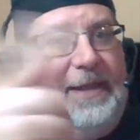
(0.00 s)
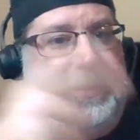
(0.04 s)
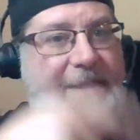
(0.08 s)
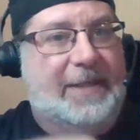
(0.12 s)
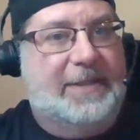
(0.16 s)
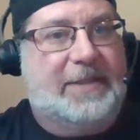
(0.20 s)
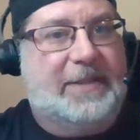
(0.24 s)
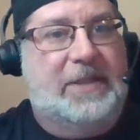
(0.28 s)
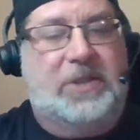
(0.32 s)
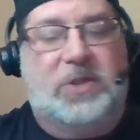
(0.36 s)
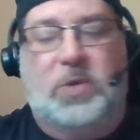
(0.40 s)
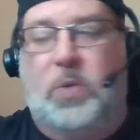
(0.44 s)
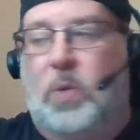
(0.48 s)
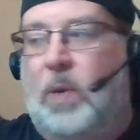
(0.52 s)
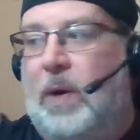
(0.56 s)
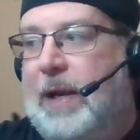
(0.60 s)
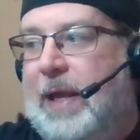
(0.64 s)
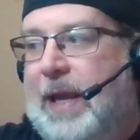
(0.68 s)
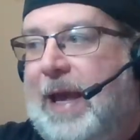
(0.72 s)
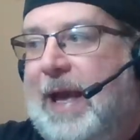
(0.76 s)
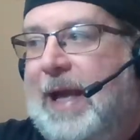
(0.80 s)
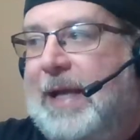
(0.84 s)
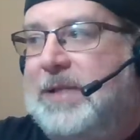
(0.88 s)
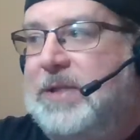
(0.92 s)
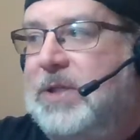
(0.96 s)
I listed
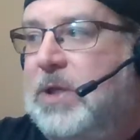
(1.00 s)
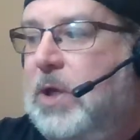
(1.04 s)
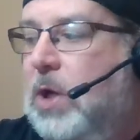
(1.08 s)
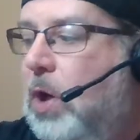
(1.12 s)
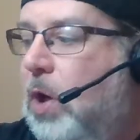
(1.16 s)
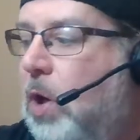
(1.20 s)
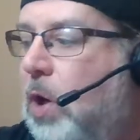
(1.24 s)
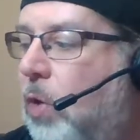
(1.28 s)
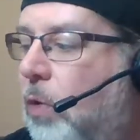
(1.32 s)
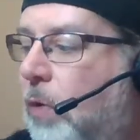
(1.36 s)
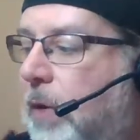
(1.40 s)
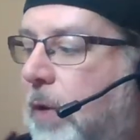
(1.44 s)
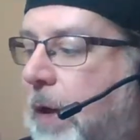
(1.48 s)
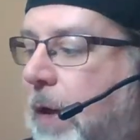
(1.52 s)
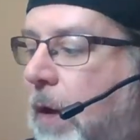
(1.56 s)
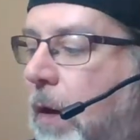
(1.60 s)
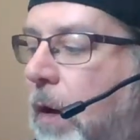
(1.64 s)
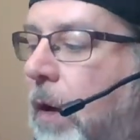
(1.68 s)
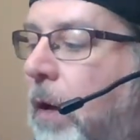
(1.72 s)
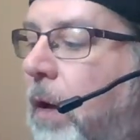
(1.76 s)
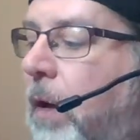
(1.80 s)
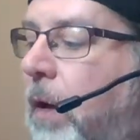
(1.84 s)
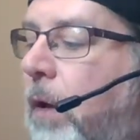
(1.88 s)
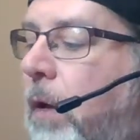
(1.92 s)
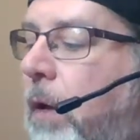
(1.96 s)
20 hats
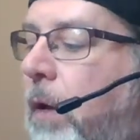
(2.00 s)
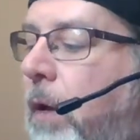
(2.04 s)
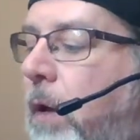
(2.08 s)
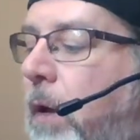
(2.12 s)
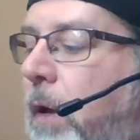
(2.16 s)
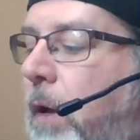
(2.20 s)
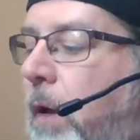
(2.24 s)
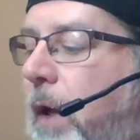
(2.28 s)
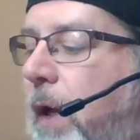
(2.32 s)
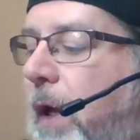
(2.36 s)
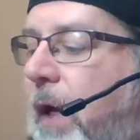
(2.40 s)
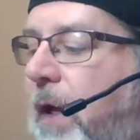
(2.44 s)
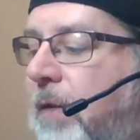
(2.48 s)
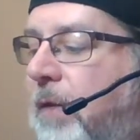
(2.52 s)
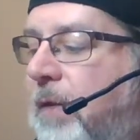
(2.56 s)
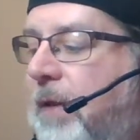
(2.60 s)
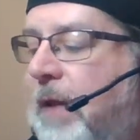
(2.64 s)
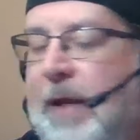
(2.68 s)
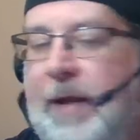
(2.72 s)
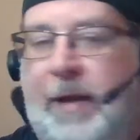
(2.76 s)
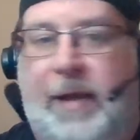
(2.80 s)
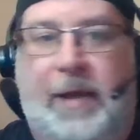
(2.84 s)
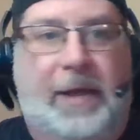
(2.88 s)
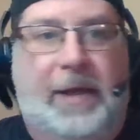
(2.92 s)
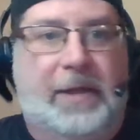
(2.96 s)
earlier,
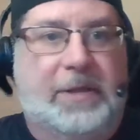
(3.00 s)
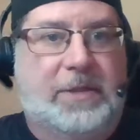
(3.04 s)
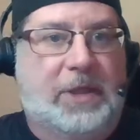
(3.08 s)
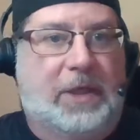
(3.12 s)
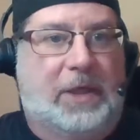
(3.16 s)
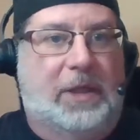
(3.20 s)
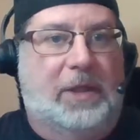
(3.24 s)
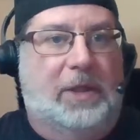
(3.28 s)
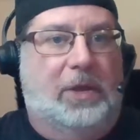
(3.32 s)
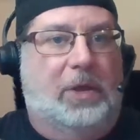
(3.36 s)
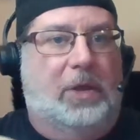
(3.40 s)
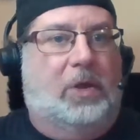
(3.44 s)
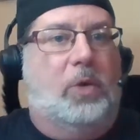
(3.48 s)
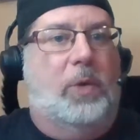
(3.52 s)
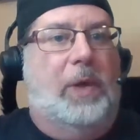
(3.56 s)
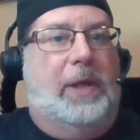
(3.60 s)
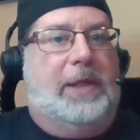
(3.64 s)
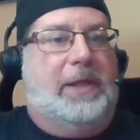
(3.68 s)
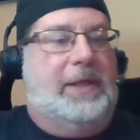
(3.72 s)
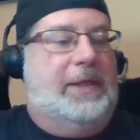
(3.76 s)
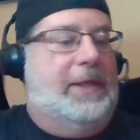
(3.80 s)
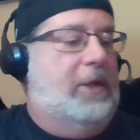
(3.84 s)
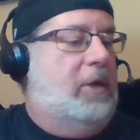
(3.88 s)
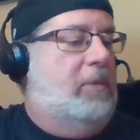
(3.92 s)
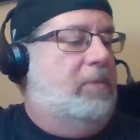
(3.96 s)
and then took a little
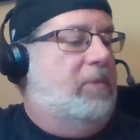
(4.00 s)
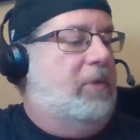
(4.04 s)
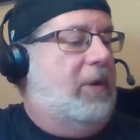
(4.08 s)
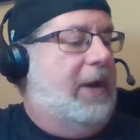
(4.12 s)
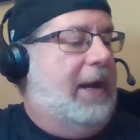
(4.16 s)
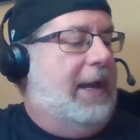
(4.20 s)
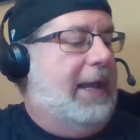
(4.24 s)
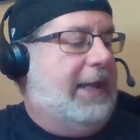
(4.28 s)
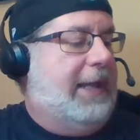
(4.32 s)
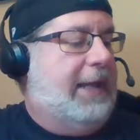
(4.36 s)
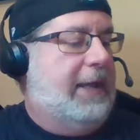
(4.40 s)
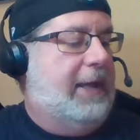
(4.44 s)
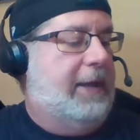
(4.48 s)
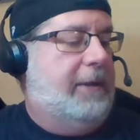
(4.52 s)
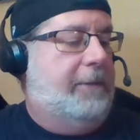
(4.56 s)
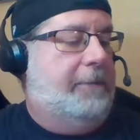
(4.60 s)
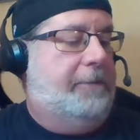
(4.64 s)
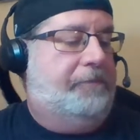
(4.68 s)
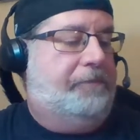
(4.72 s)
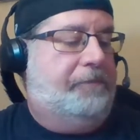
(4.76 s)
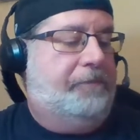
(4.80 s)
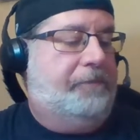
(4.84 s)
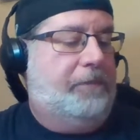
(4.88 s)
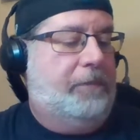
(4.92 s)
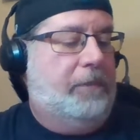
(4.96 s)
quick dinner break,
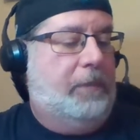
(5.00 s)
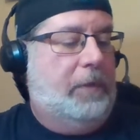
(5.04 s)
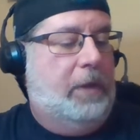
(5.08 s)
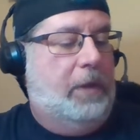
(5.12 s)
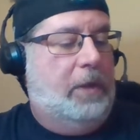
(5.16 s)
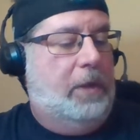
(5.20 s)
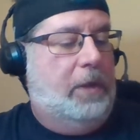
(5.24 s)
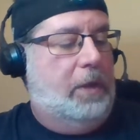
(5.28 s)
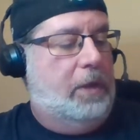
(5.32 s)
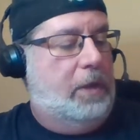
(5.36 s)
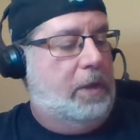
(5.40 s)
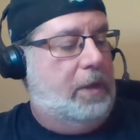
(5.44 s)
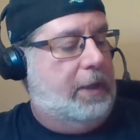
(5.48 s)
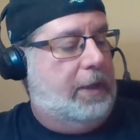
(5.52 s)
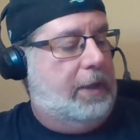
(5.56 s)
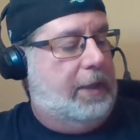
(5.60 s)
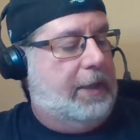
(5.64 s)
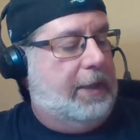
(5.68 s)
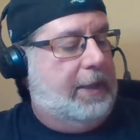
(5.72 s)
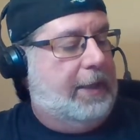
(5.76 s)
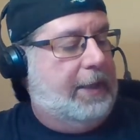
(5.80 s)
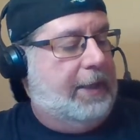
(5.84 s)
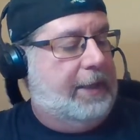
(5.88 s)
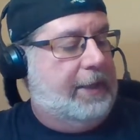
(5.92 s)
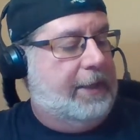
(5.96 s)

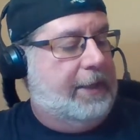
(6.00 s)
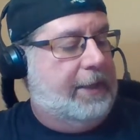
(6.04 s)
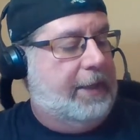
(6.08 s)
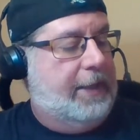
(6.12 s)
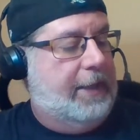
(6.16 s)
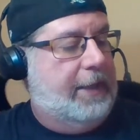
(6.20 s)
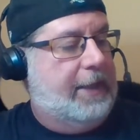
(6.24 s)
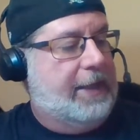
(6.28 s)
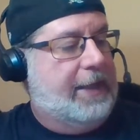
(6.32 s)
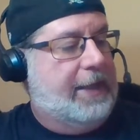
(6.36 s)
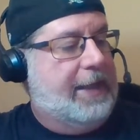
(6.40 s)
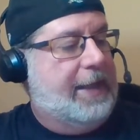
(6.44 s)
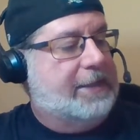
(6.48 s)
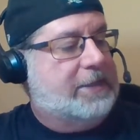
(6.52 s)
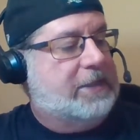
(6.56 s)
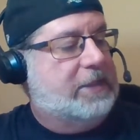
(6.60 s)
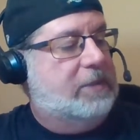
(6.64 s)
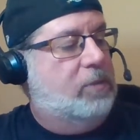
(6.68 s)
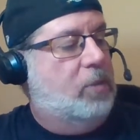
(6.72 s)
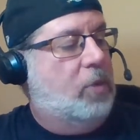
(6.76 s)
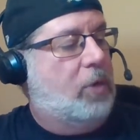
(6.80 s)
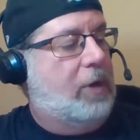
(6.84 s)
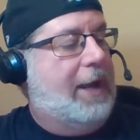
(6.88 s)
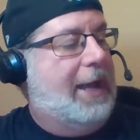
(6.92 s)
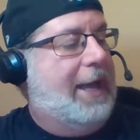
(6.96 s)
and
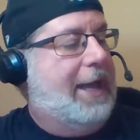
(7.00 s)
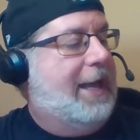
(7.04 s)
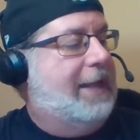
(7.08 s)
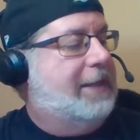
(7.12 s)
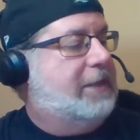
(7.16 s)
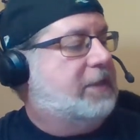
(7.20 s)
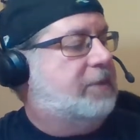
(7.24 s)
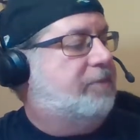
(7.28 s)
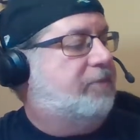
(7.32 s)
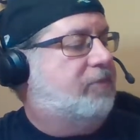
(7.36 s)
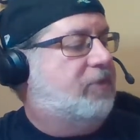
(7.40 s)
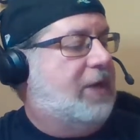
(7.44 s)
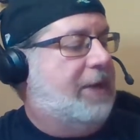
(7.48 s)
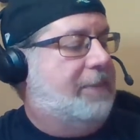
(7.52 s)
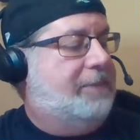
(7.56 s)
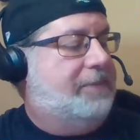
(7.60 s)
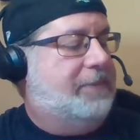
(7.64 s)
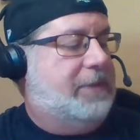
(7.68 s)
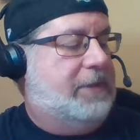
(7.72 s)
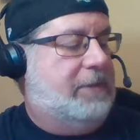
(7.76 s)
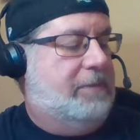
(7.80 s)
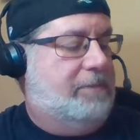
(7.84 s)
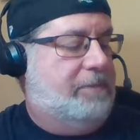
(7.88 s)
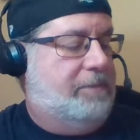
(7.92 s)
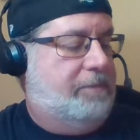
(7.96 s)
got some more hats
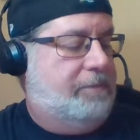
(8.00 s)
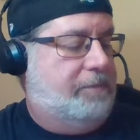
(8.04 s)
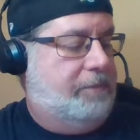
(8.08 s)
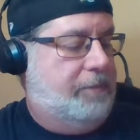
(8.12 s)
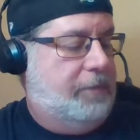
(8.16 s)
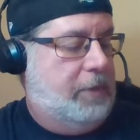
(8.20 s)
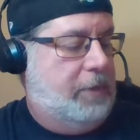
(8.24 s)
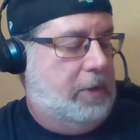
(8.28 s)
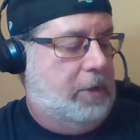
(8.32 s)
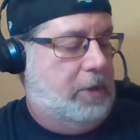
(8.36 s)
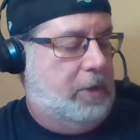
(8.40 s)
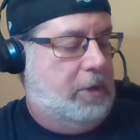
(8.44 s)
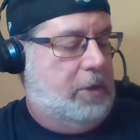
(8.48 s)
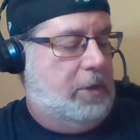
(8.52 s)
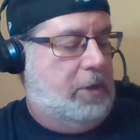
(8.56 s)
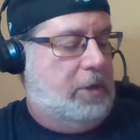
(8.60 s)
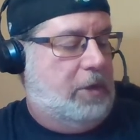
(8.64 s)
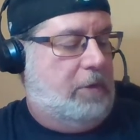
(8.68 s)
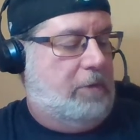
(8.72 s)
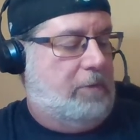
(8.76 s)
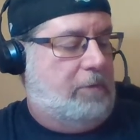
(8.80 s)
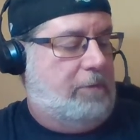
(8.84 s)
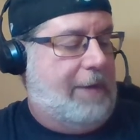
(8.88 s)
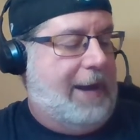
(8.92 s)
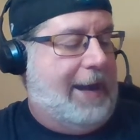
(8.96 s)
prepped and
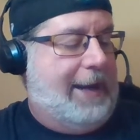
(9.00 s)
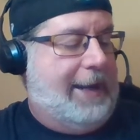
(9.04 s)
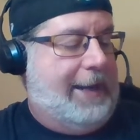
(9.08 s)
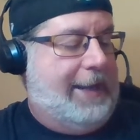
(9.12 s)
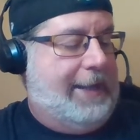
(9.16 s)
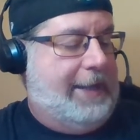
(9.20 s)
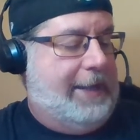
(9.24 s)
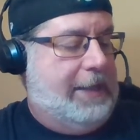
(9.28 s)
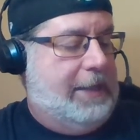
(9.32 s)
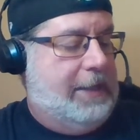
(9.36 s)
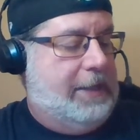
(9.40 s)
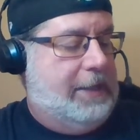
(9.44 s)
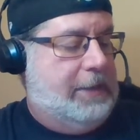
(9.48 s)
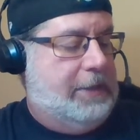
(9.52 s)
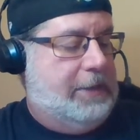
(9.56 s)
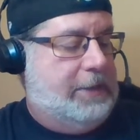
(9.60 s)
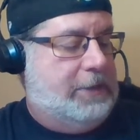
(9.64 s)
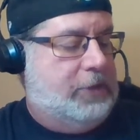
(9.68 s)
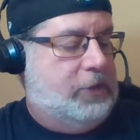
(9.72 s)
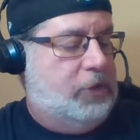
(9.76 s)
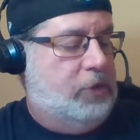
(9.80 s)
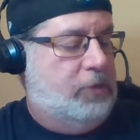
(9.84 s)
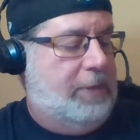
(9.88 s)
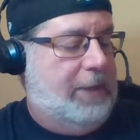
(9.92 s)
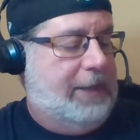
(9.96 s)
ready
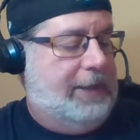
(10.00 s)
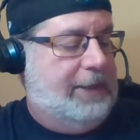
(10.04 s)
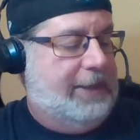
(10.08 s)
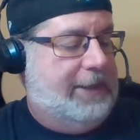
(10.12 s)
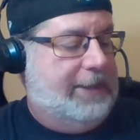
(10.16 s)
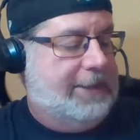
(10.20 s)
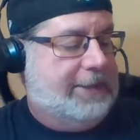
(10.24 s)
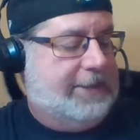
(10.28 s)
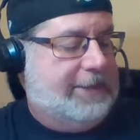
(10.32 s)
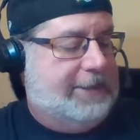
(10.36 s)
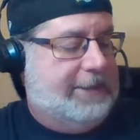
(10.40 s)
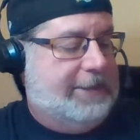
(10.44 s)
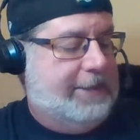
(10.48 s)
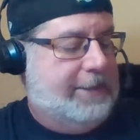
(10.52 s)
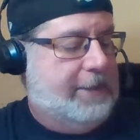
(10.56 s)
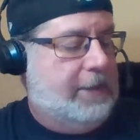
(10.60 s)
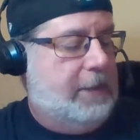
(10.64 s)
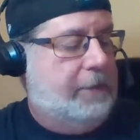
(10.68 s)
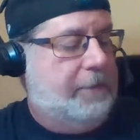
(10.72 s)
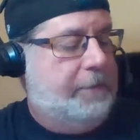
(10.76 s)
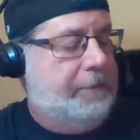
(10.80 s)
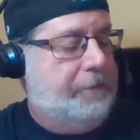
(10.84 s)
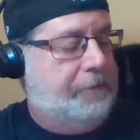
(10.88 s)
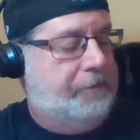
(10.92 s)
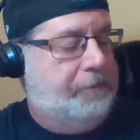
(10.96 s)
to be
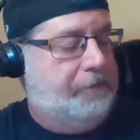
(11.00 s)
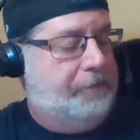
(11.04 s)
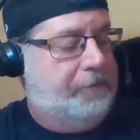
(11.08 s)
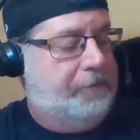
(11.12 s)
listed.